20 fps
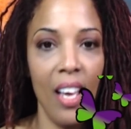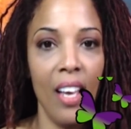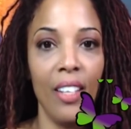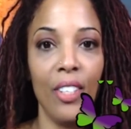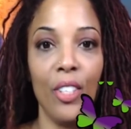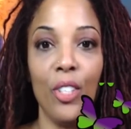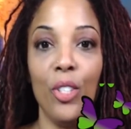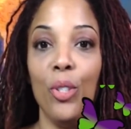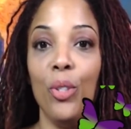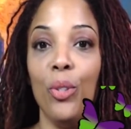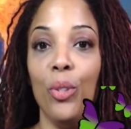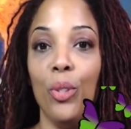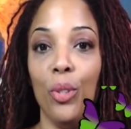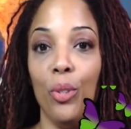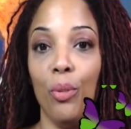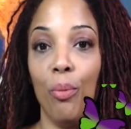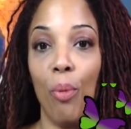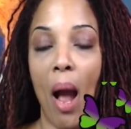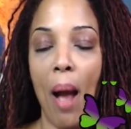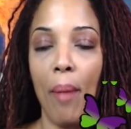
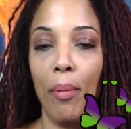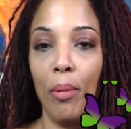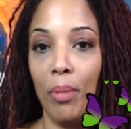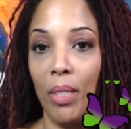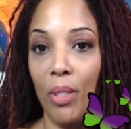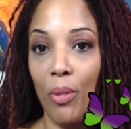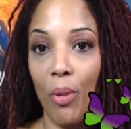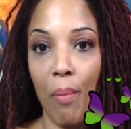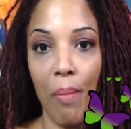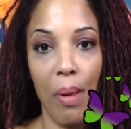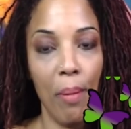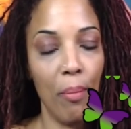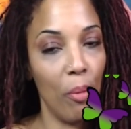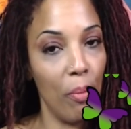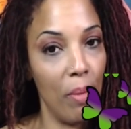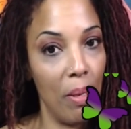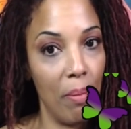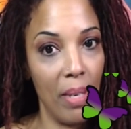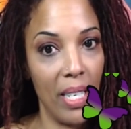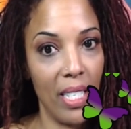You probably remember
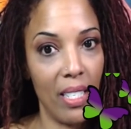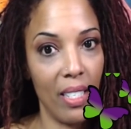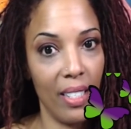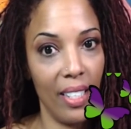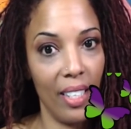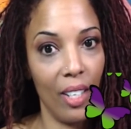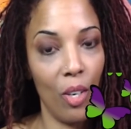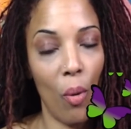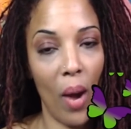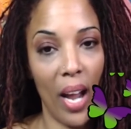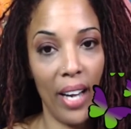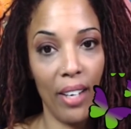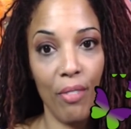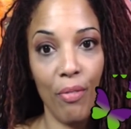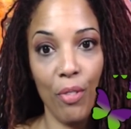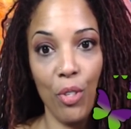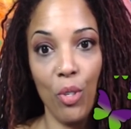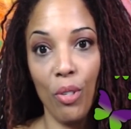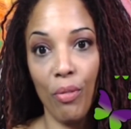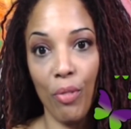me mentioning quite a
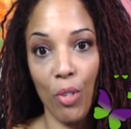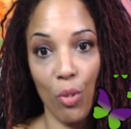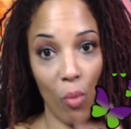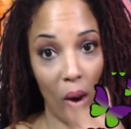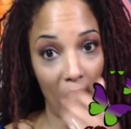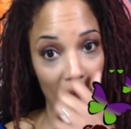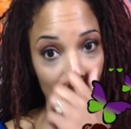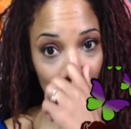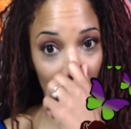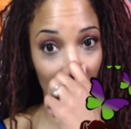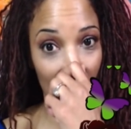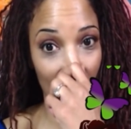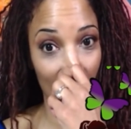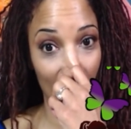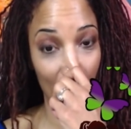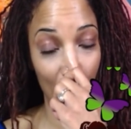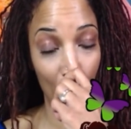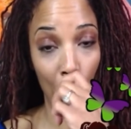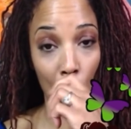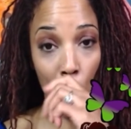few if you watch my
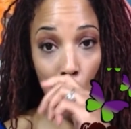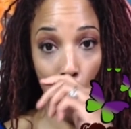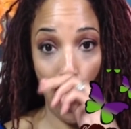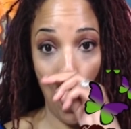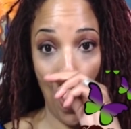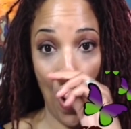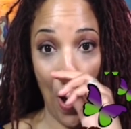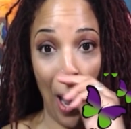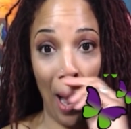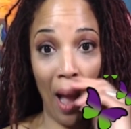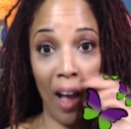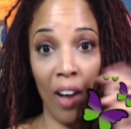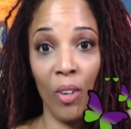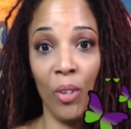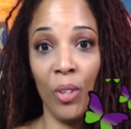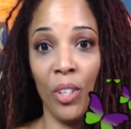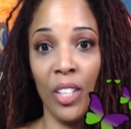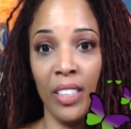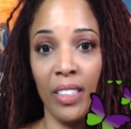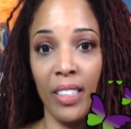video
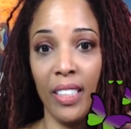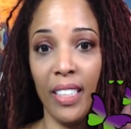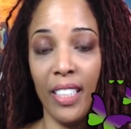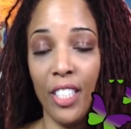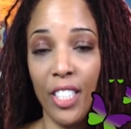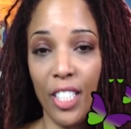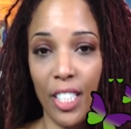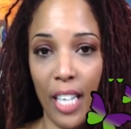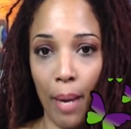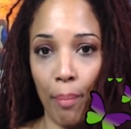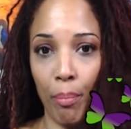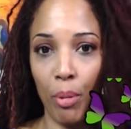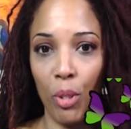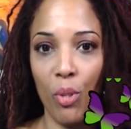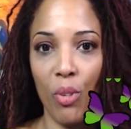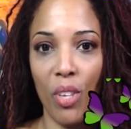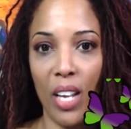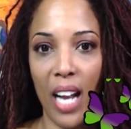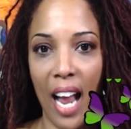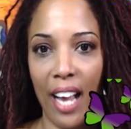on the
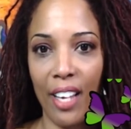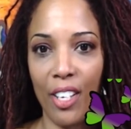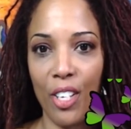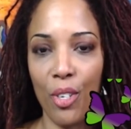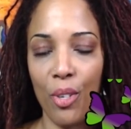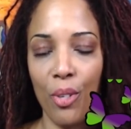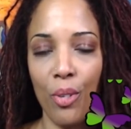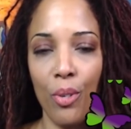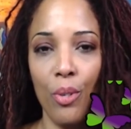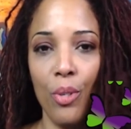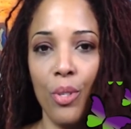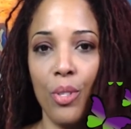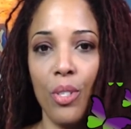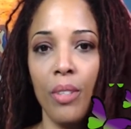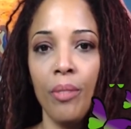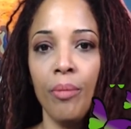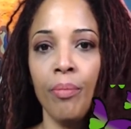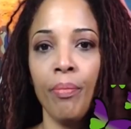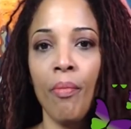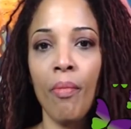shampoo that I use
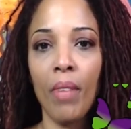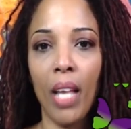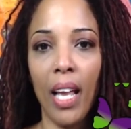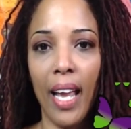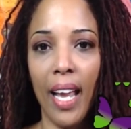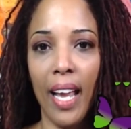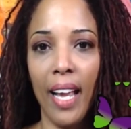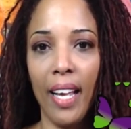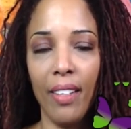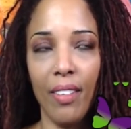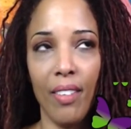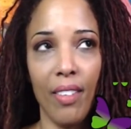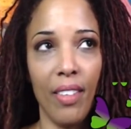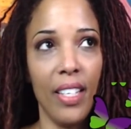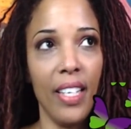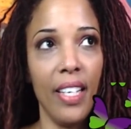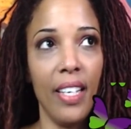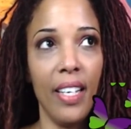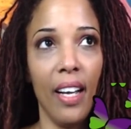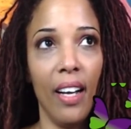and
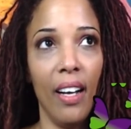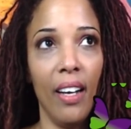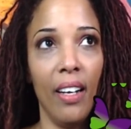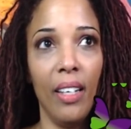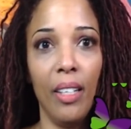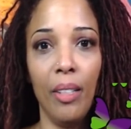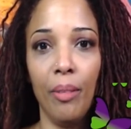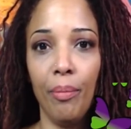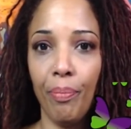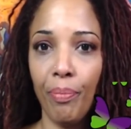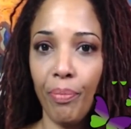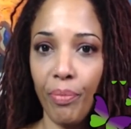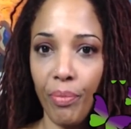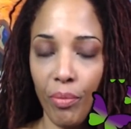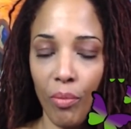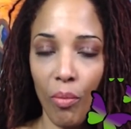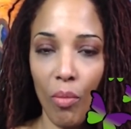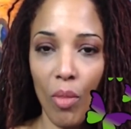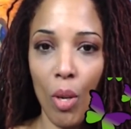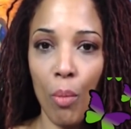the
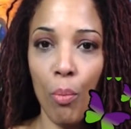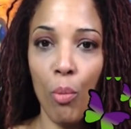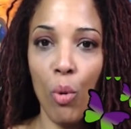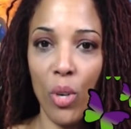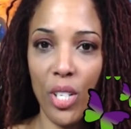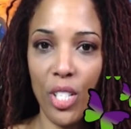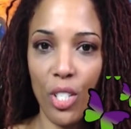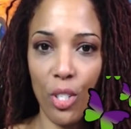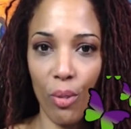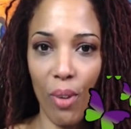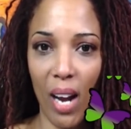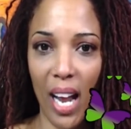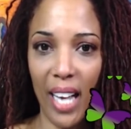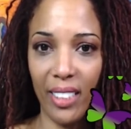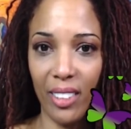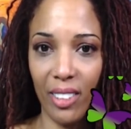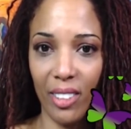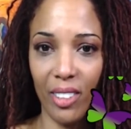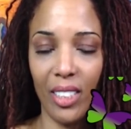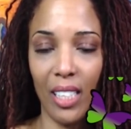
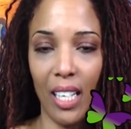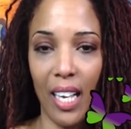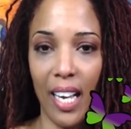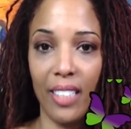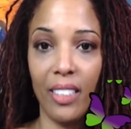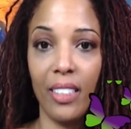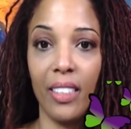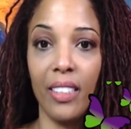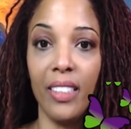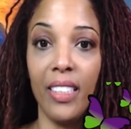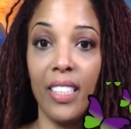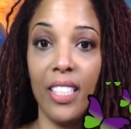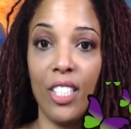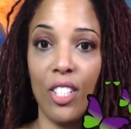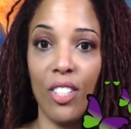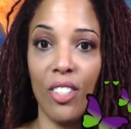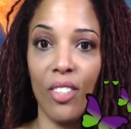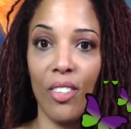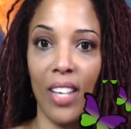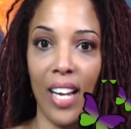moisturizer /
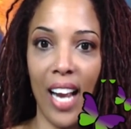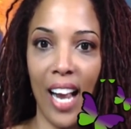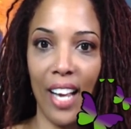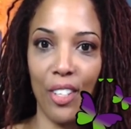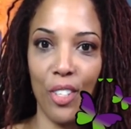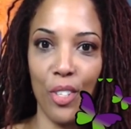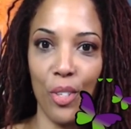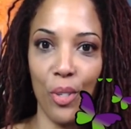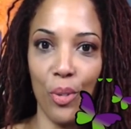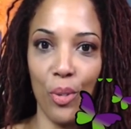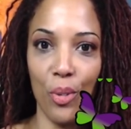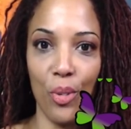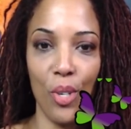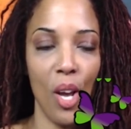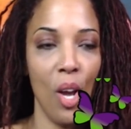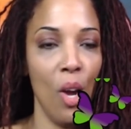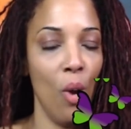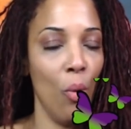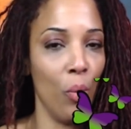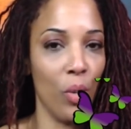conditioner that I use
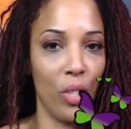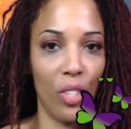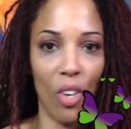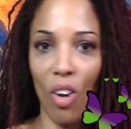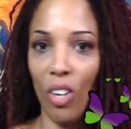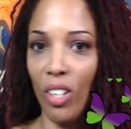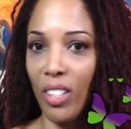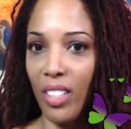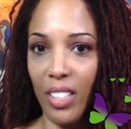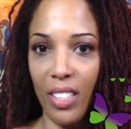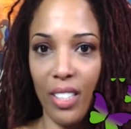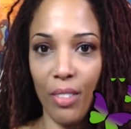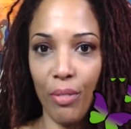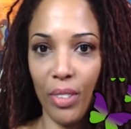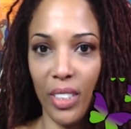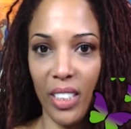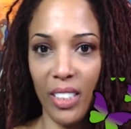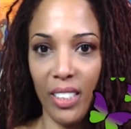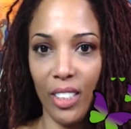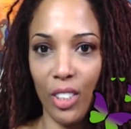with all of the
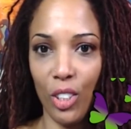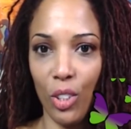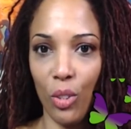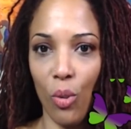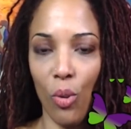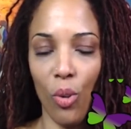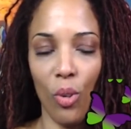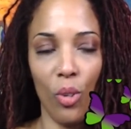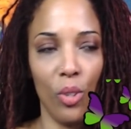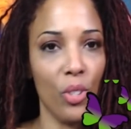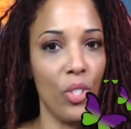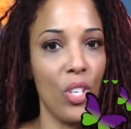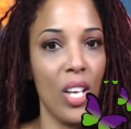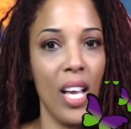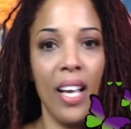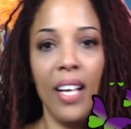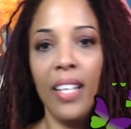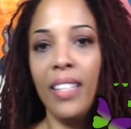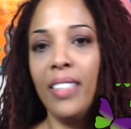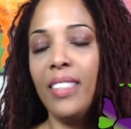different essential oils.
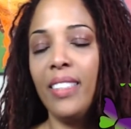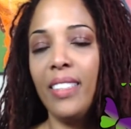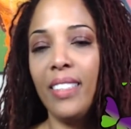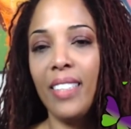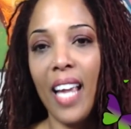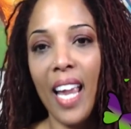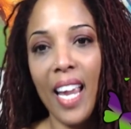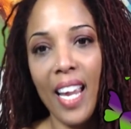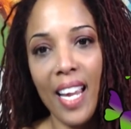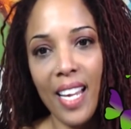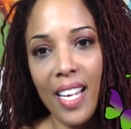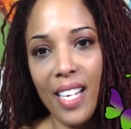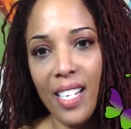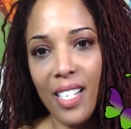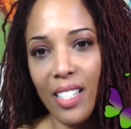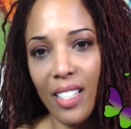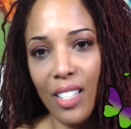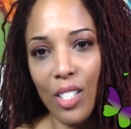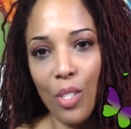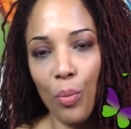
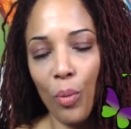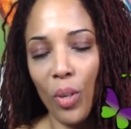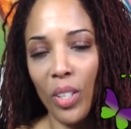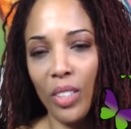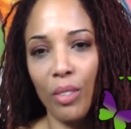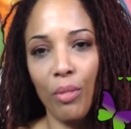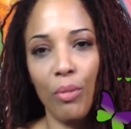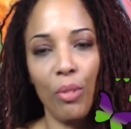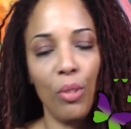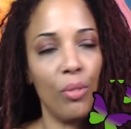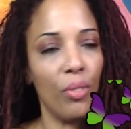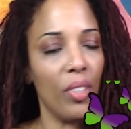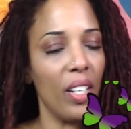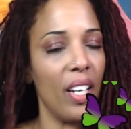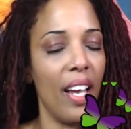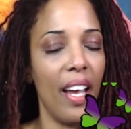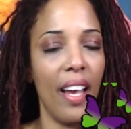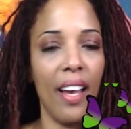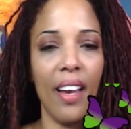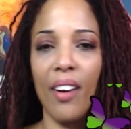Sage is wonderful for
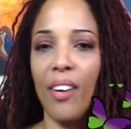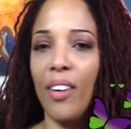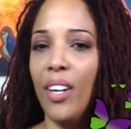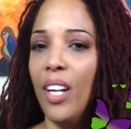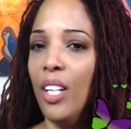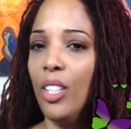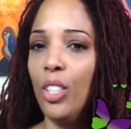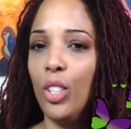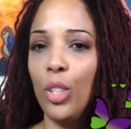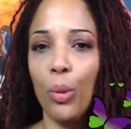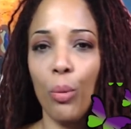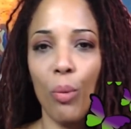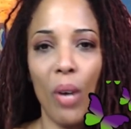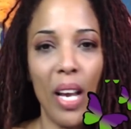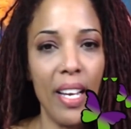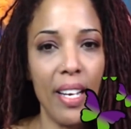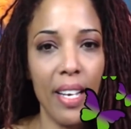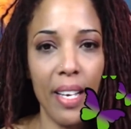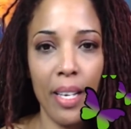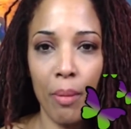hair.
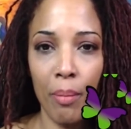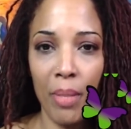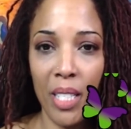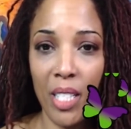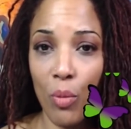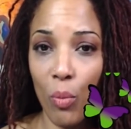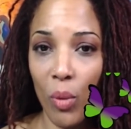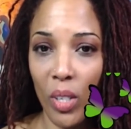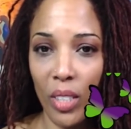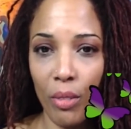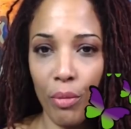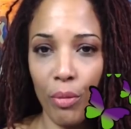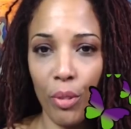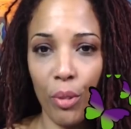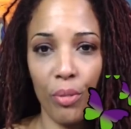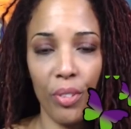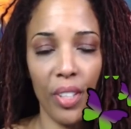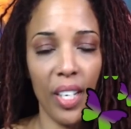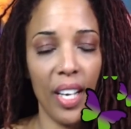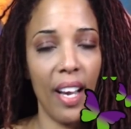Geranium is wonderful
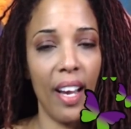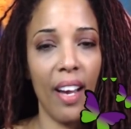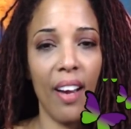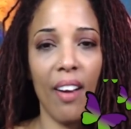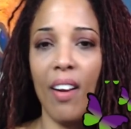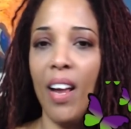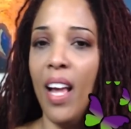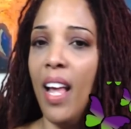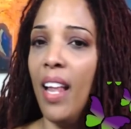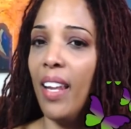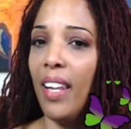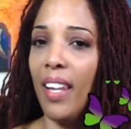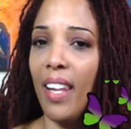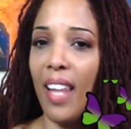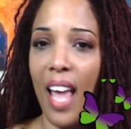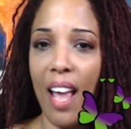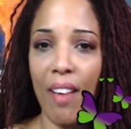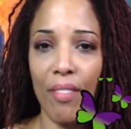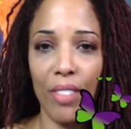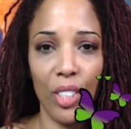for hair.
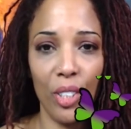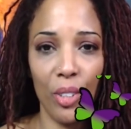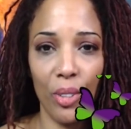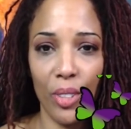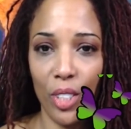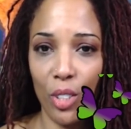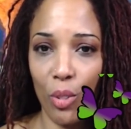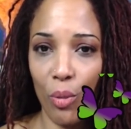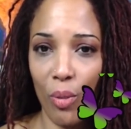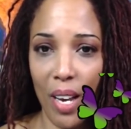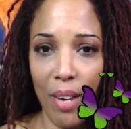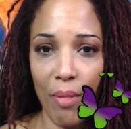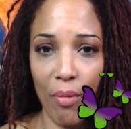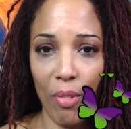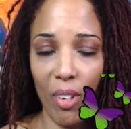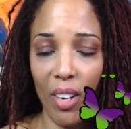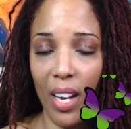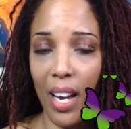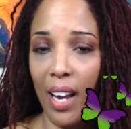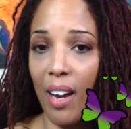Lavender is great
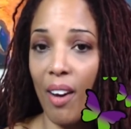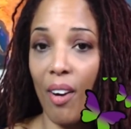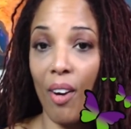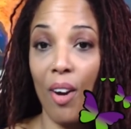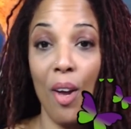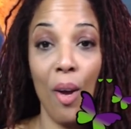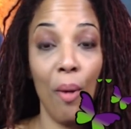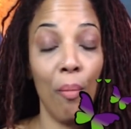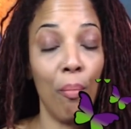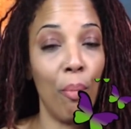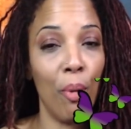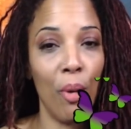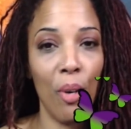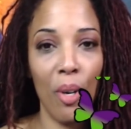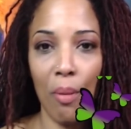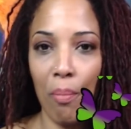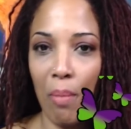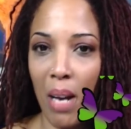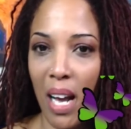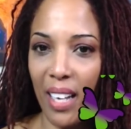for hair.
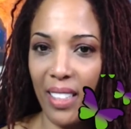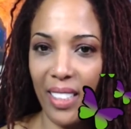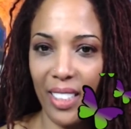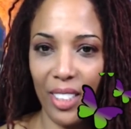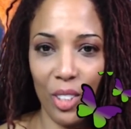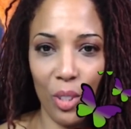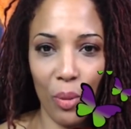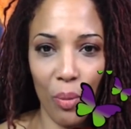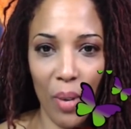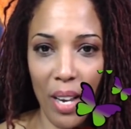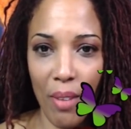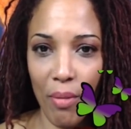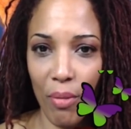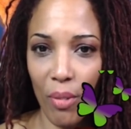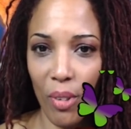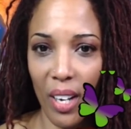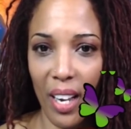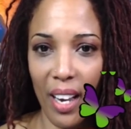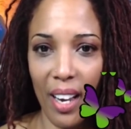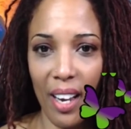Bergamot is great
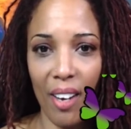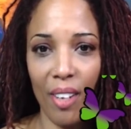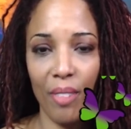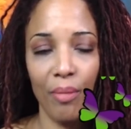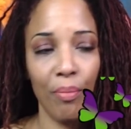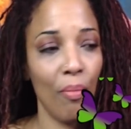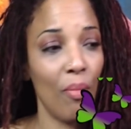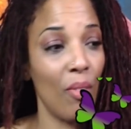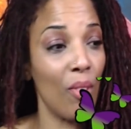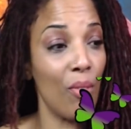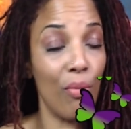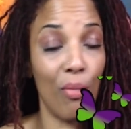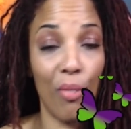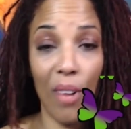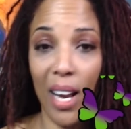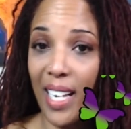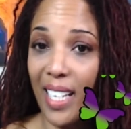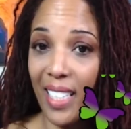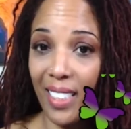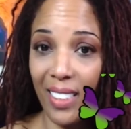for hair.
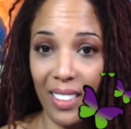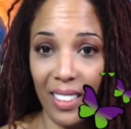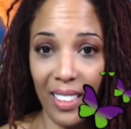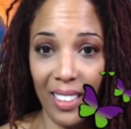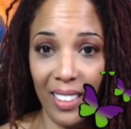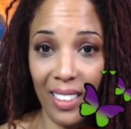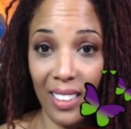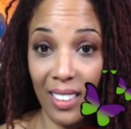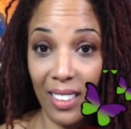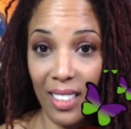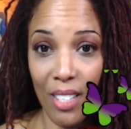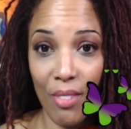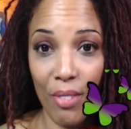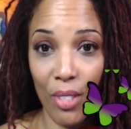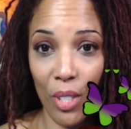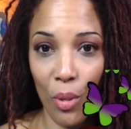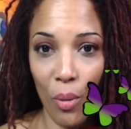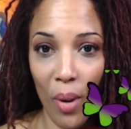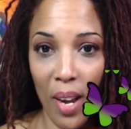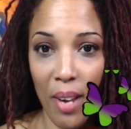Frankincense is
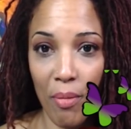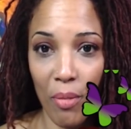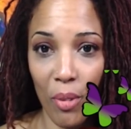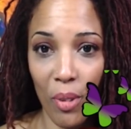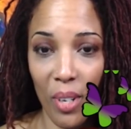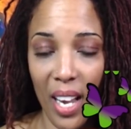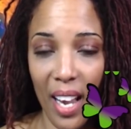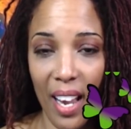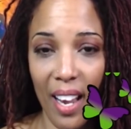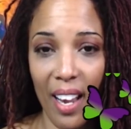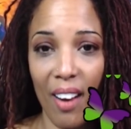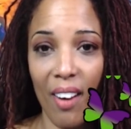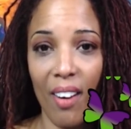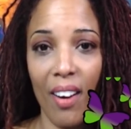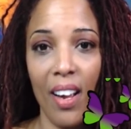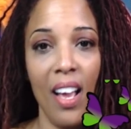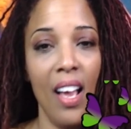even great for hair.